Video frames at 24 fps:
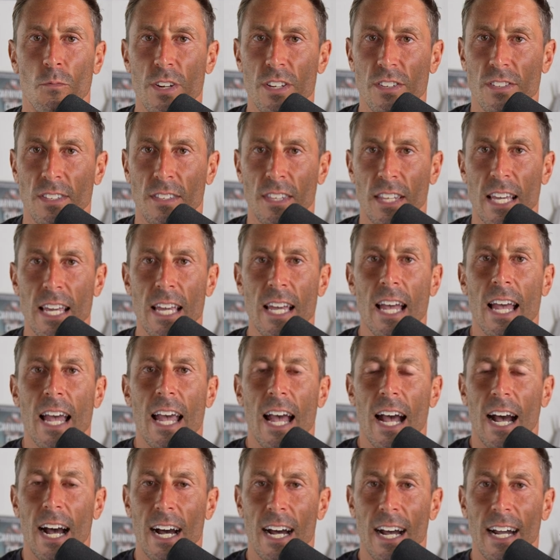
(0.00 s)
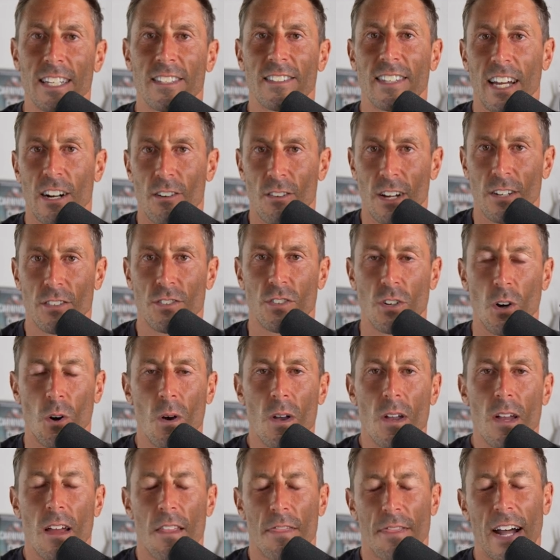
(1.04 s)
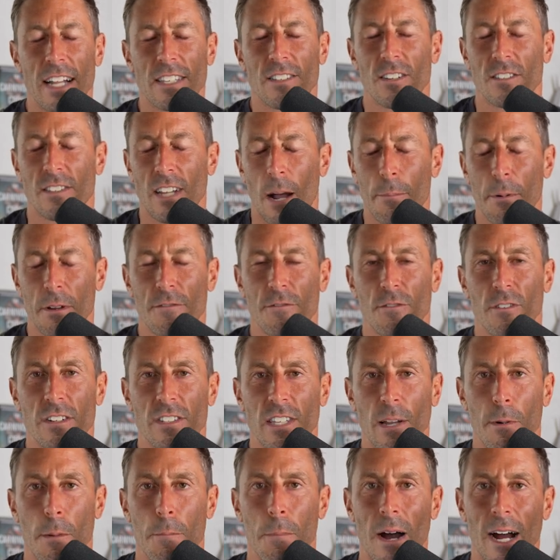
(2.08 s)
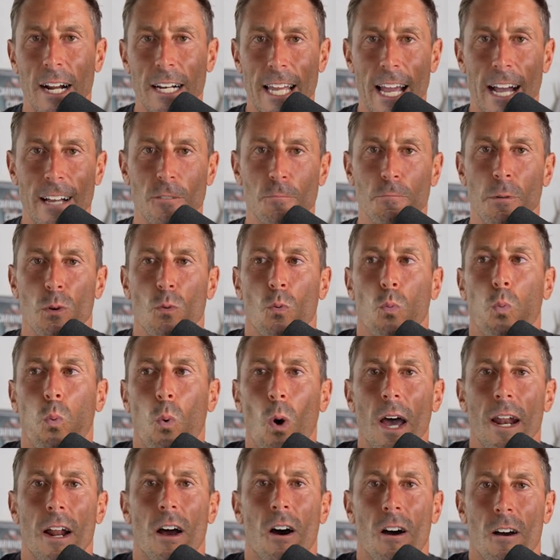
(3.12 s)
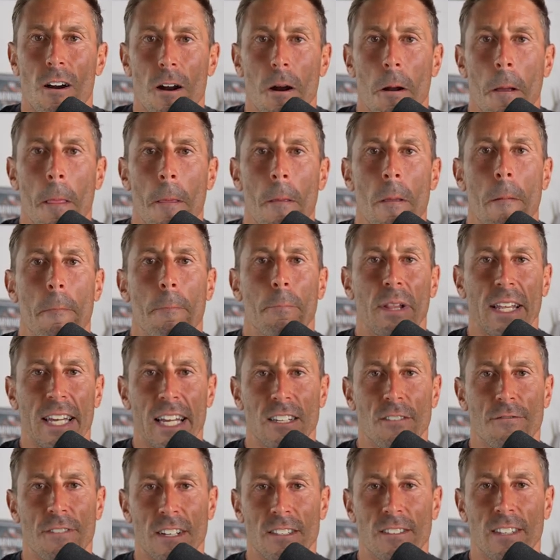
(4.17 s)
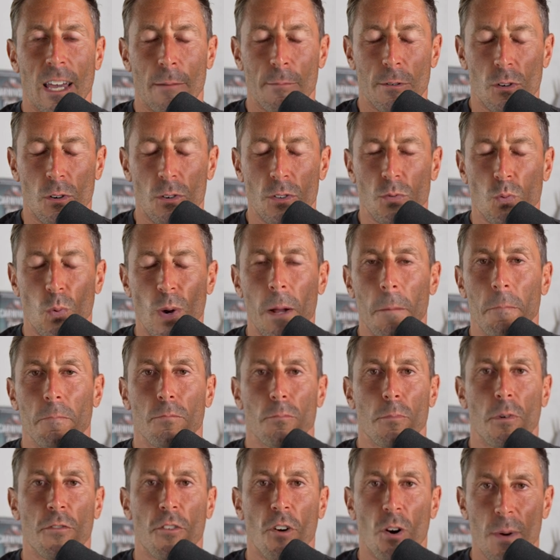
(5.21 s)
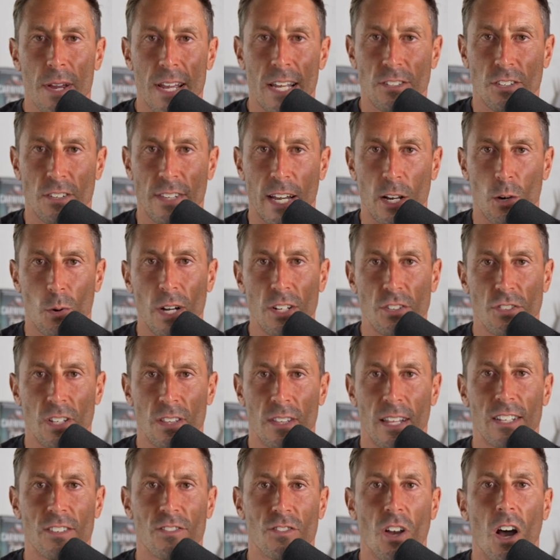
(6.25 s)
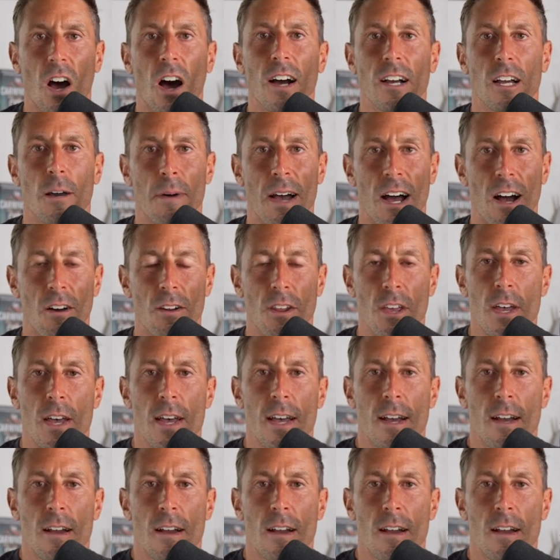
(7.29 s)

recently, uh, et cetera. So that's a topic for a separate podcast. But what are plant defense chemicals? Well, before we answer that question, let's talk about